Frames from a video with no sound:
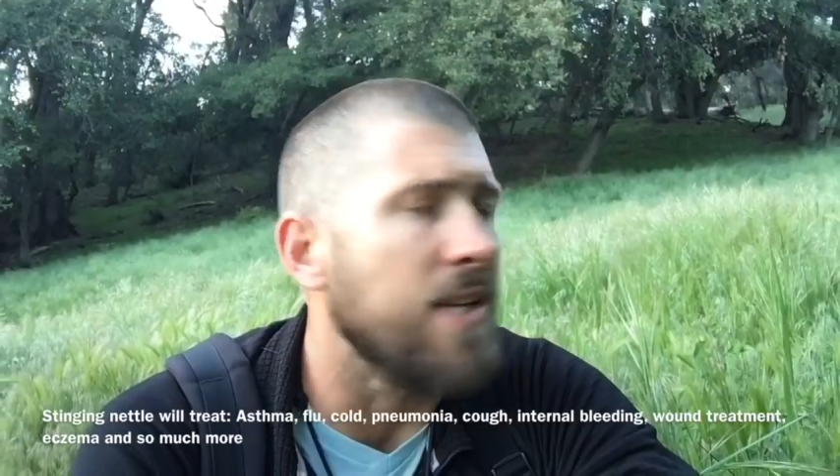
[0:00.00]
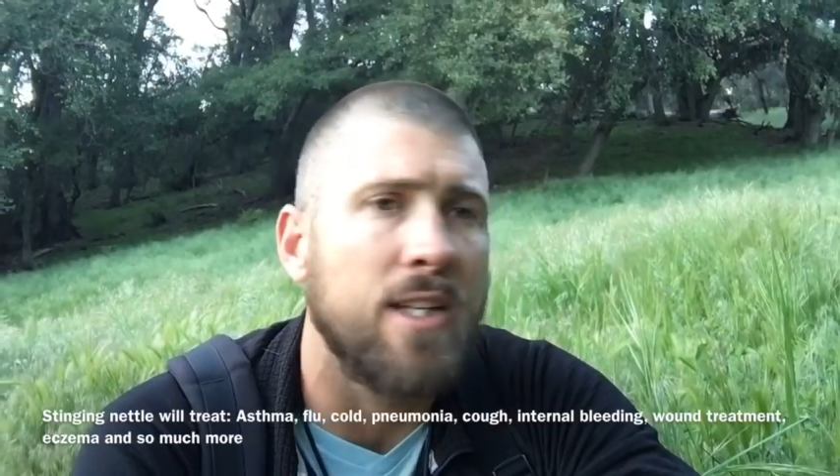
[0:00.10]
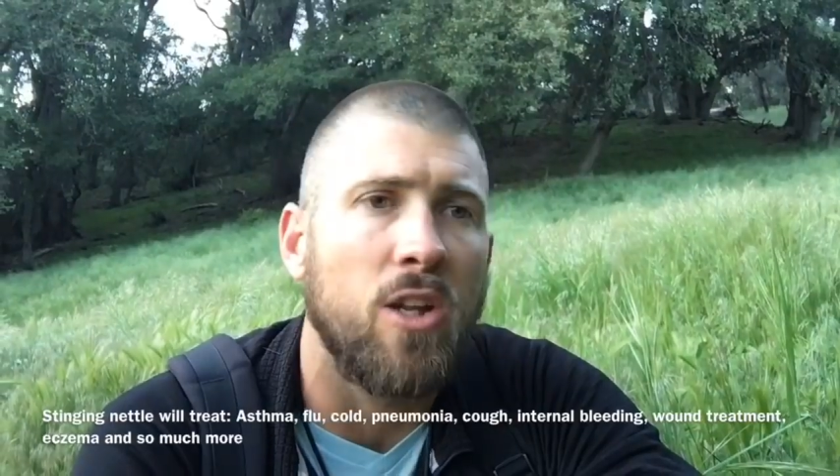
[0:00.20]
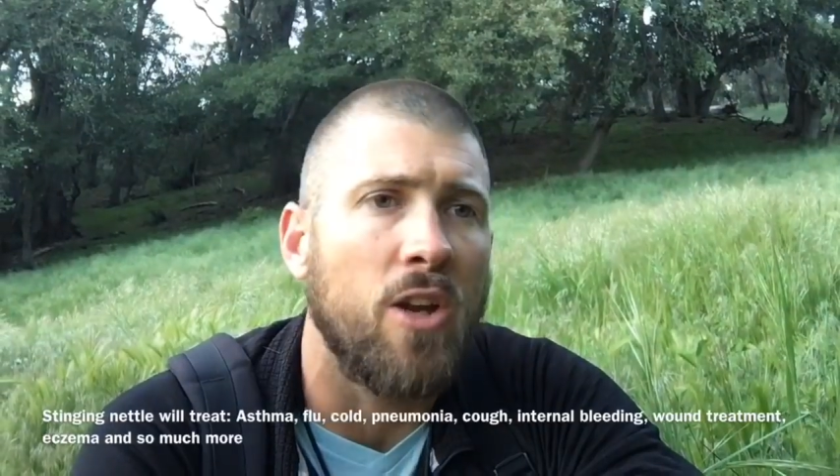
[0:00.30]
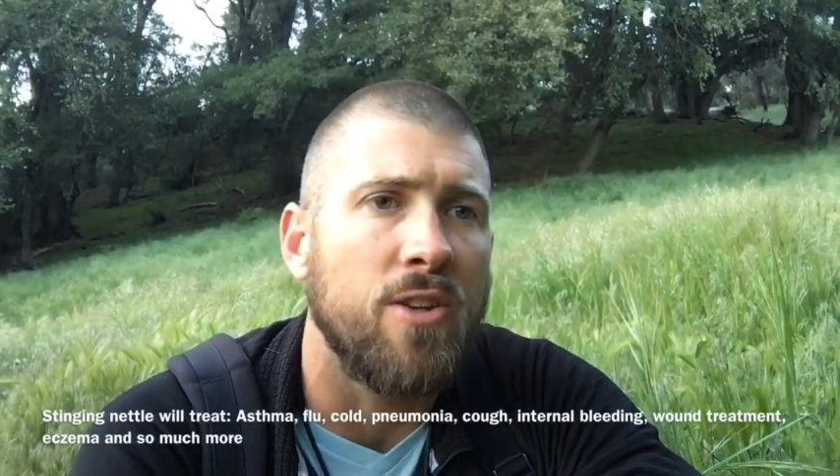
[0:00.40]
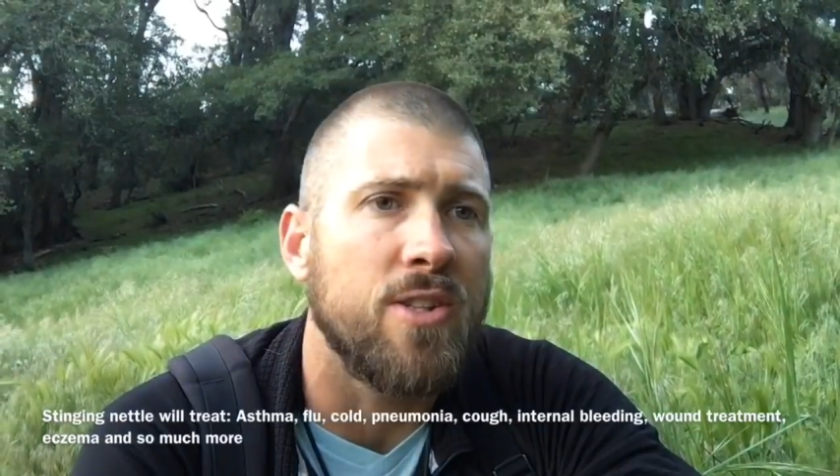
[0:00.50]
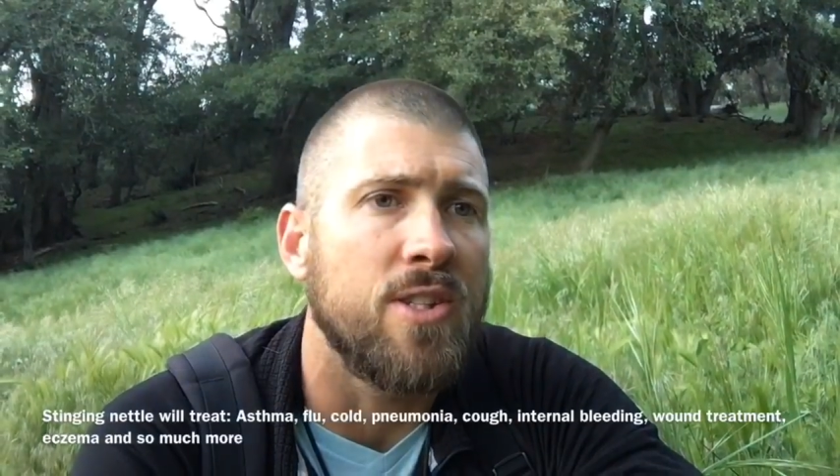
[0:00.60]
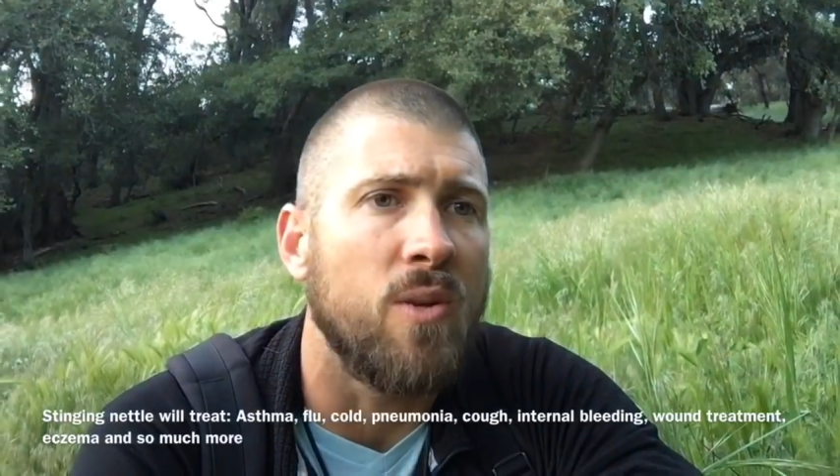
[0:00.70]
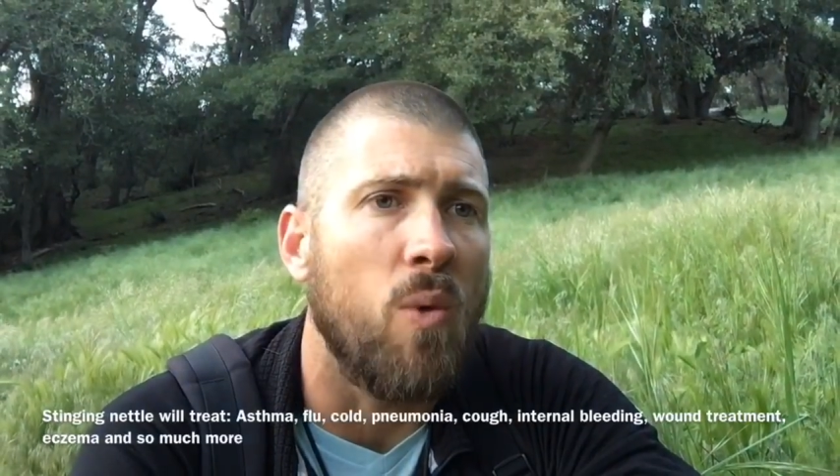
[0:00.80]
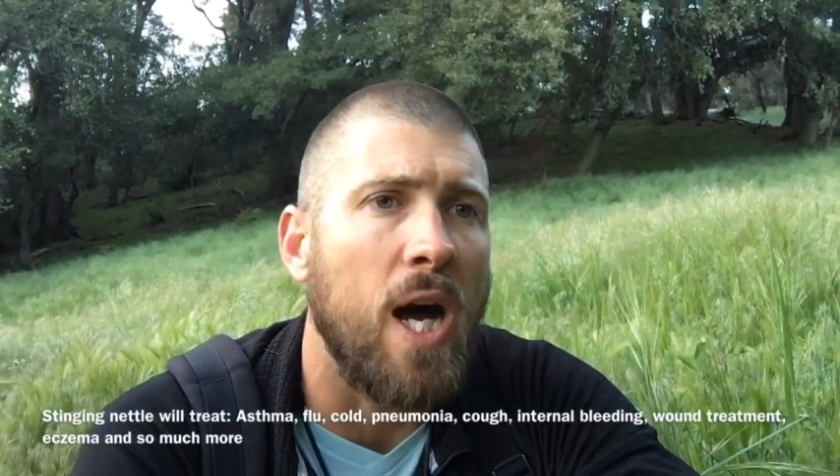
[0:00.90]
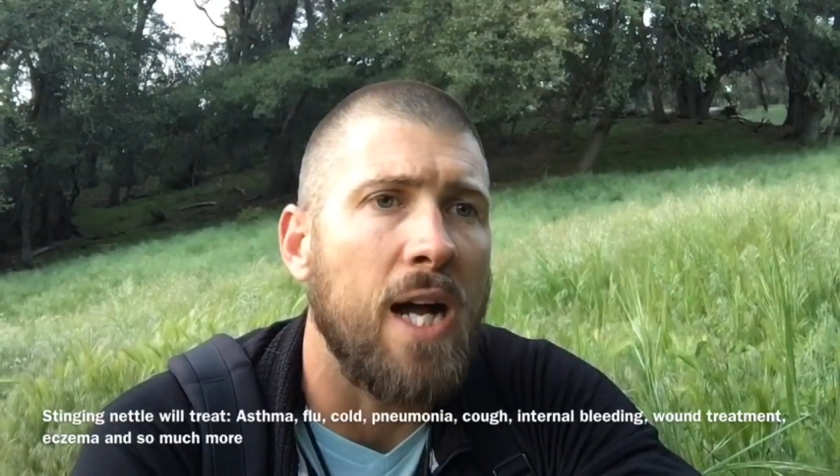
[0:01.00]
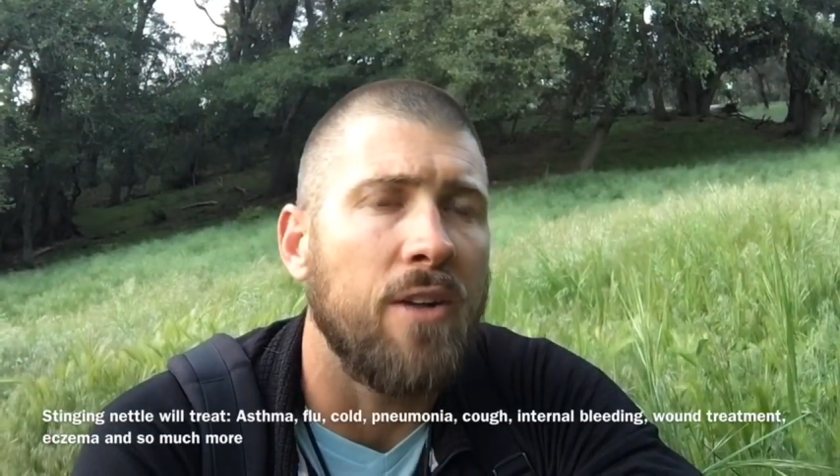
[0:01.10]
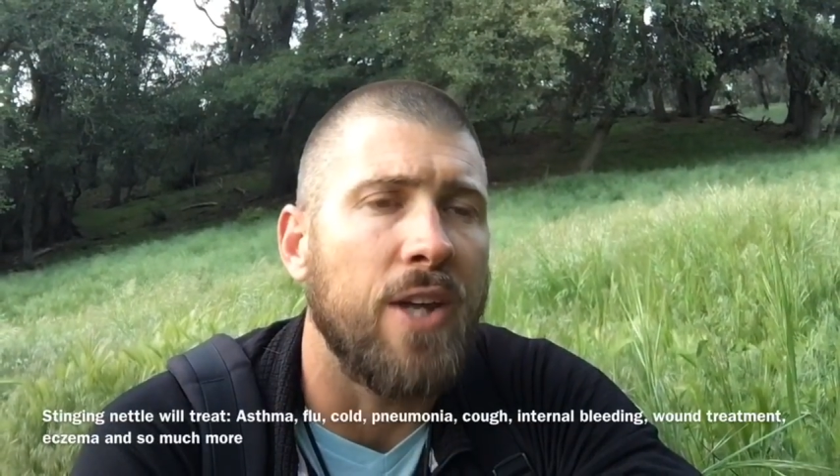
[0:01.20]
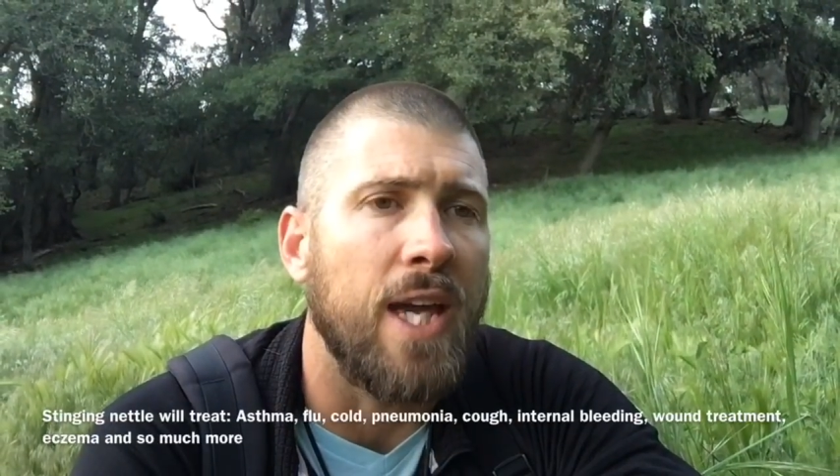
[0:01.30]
eaten a lot of this in the wild,